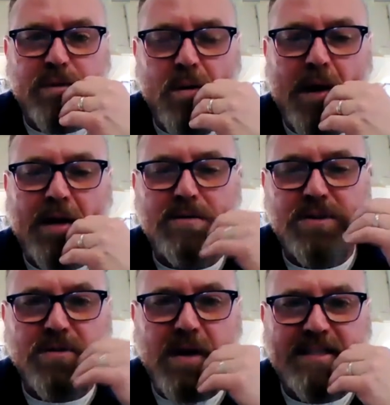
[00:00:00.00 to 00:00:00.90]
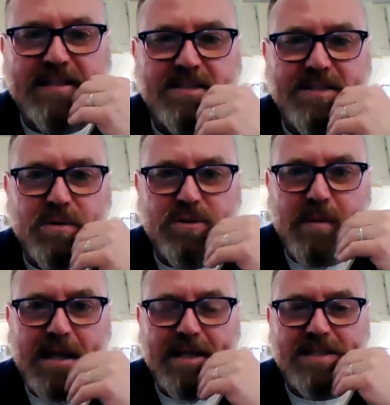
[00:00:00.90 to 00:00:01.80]
We don't want to go too crazy on social
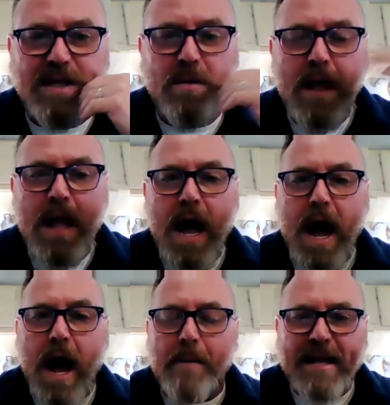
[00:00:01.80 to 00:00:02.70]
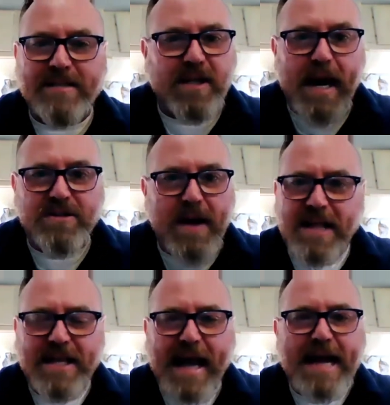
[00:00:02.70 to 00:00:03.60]
media. So, is there
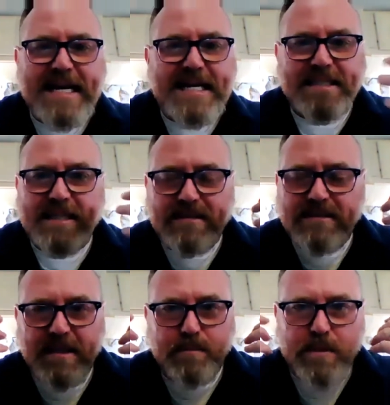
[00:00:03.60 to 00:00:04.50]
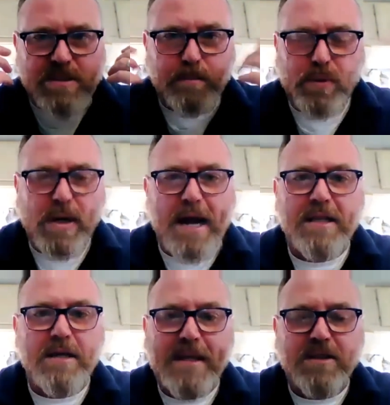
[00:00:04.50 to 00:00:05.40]
anything I need to put out
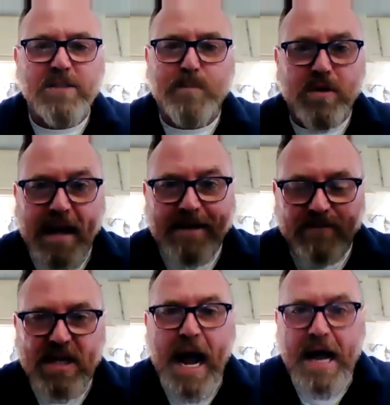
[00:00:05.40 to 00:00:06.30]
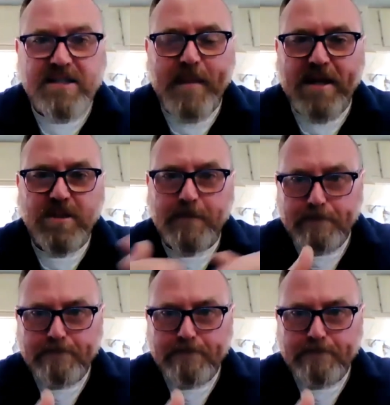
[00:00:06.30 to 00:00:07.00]
about this book that I've forgotten to mention?